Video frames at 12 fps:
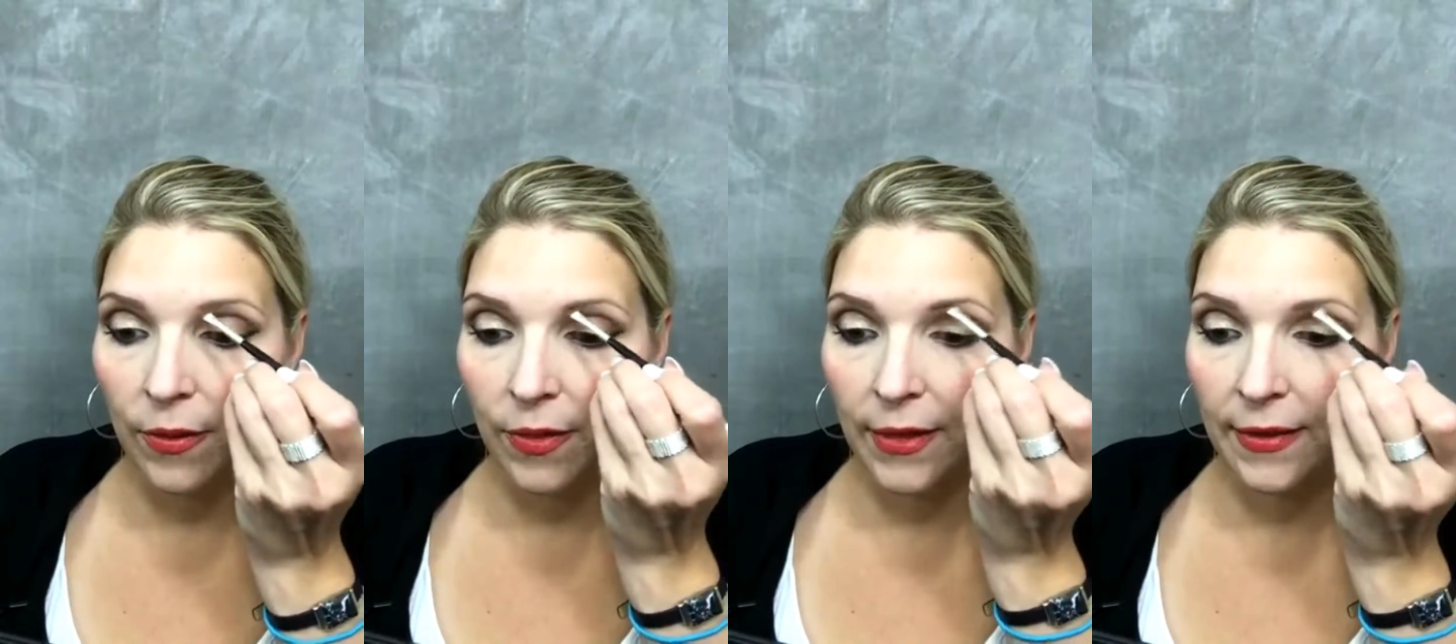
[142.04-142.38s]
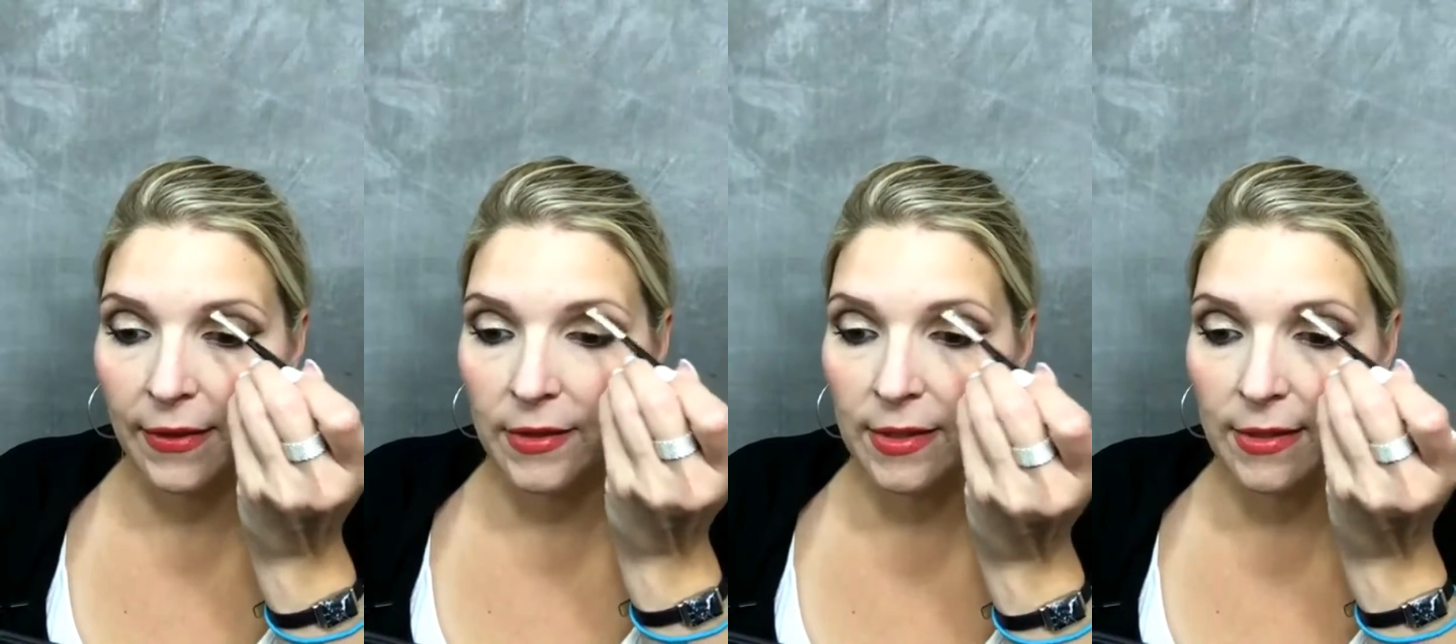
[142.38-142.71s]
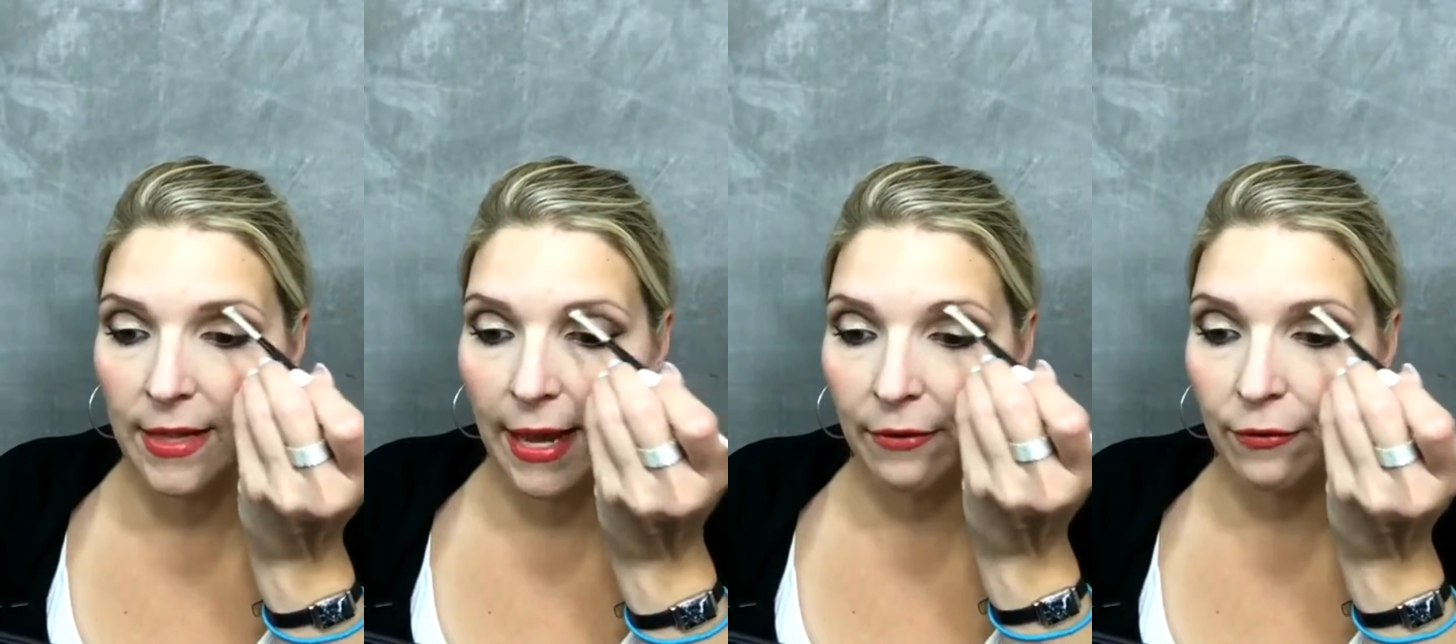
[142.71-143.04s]
And this is
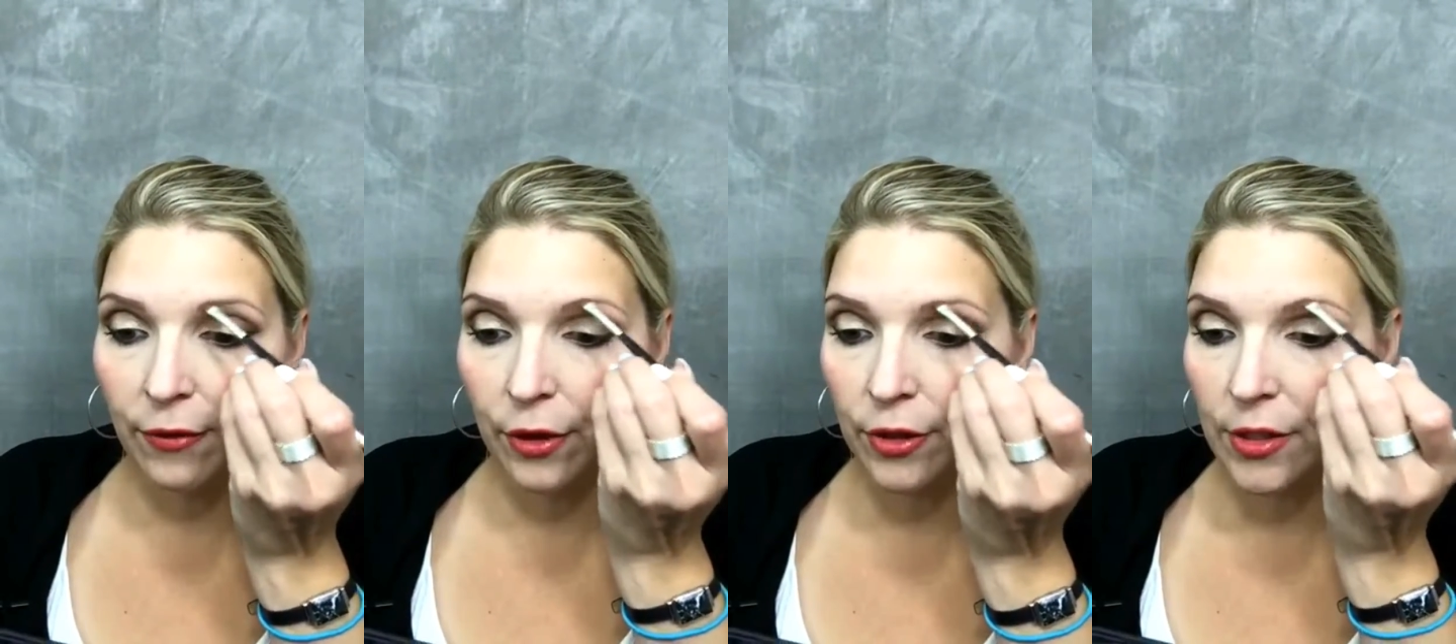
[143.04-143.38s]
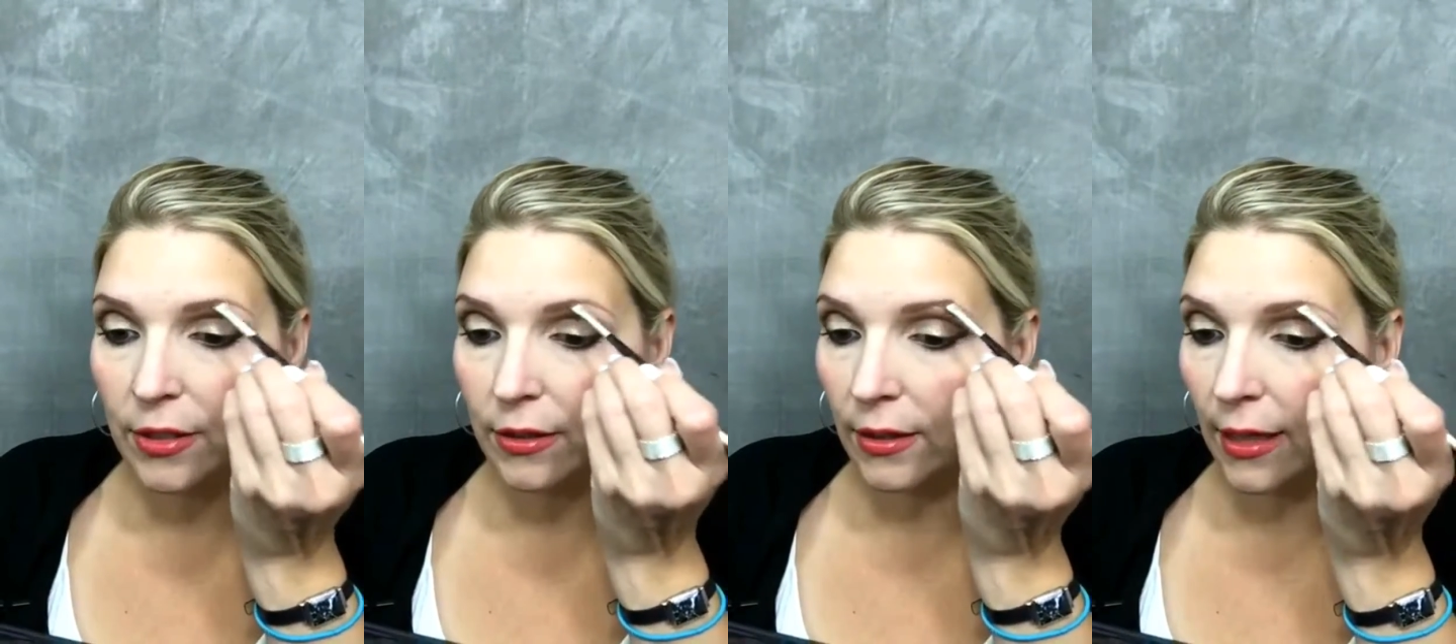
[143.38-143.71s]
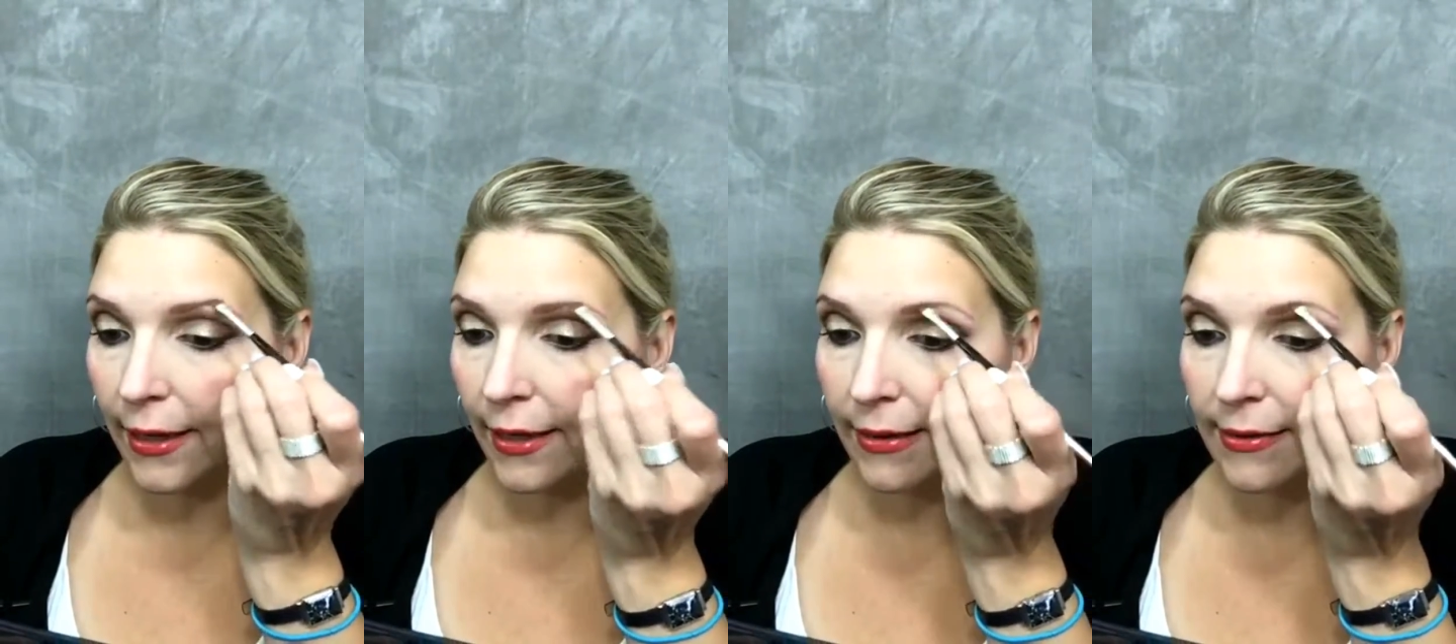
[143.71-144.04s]
that first
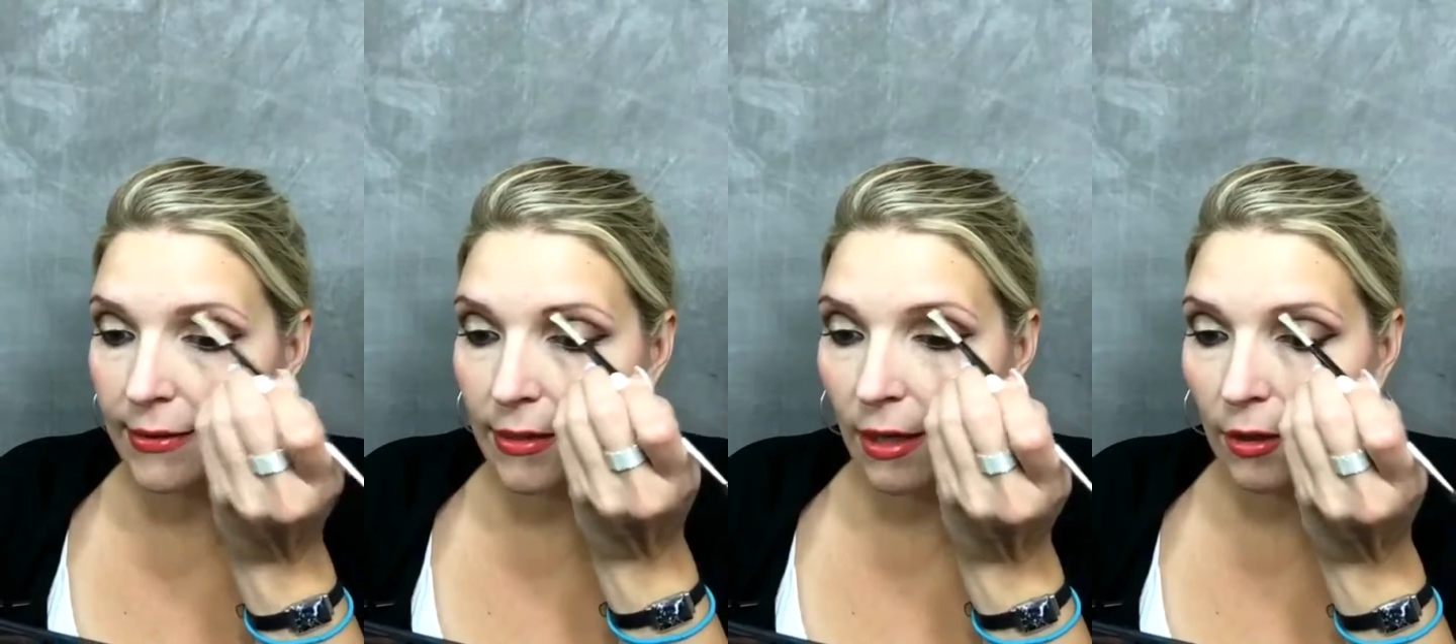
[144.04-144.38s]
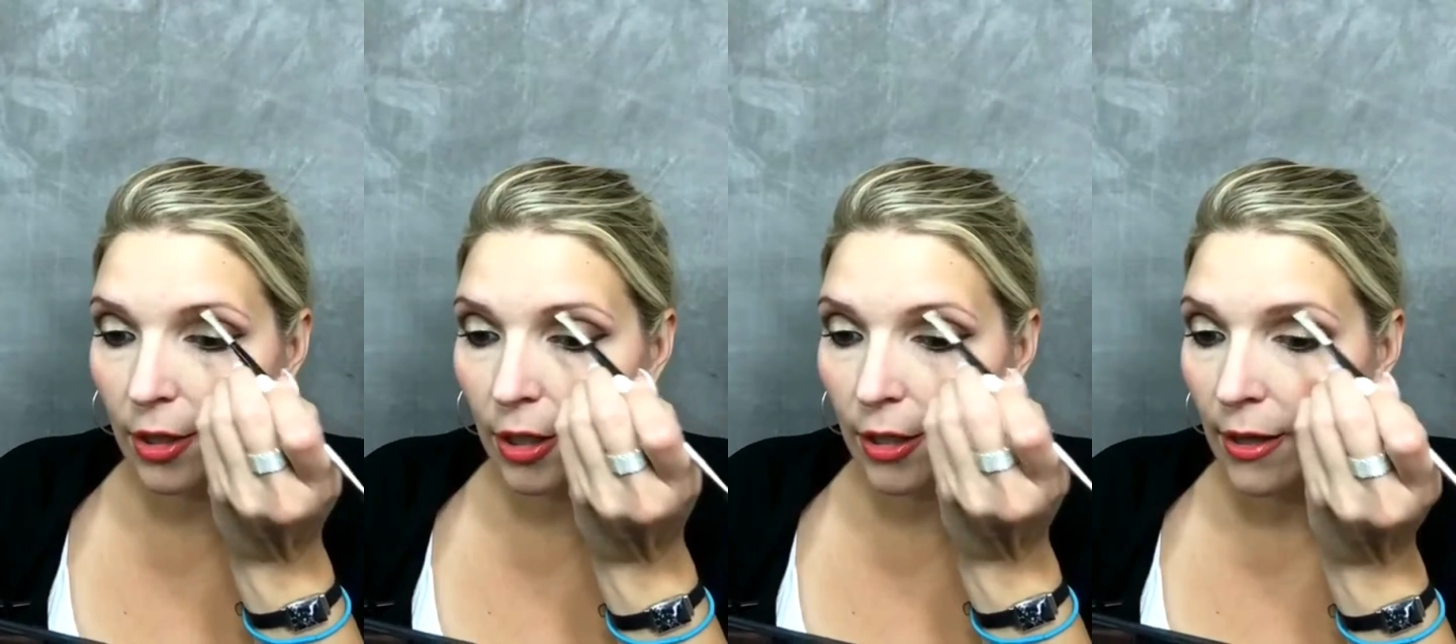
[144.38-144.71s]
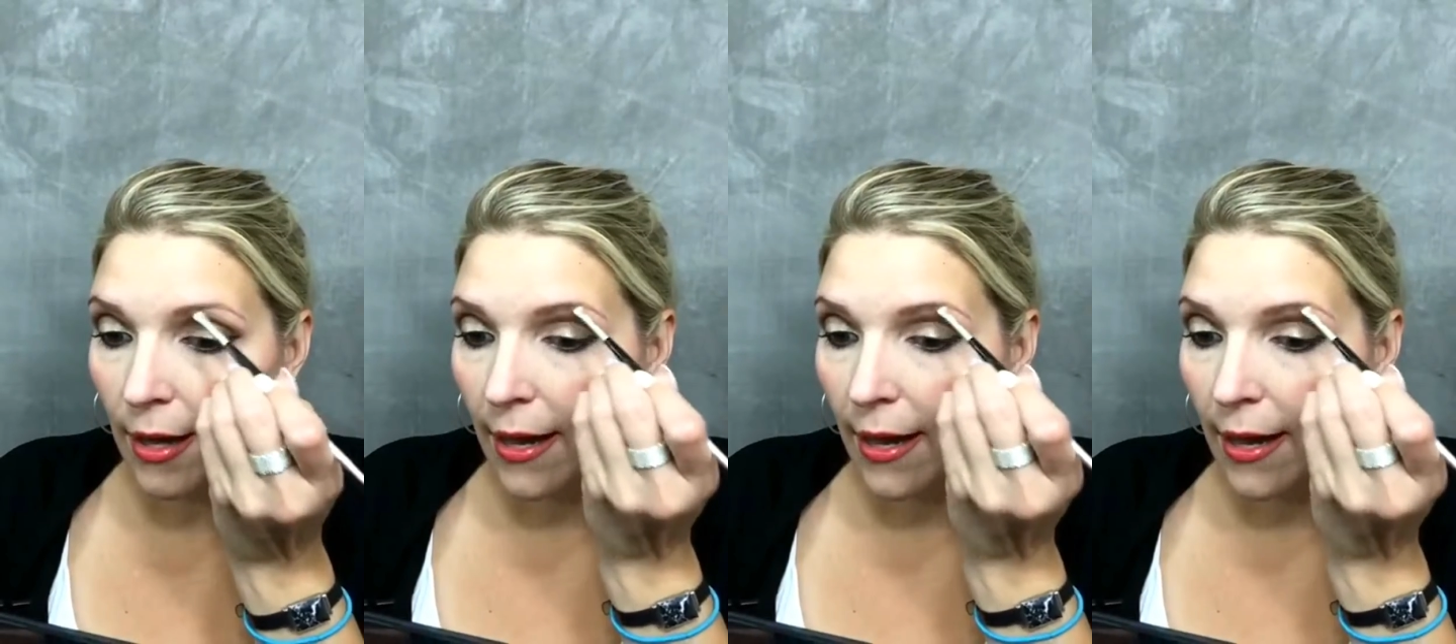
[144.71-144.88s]
lightest color.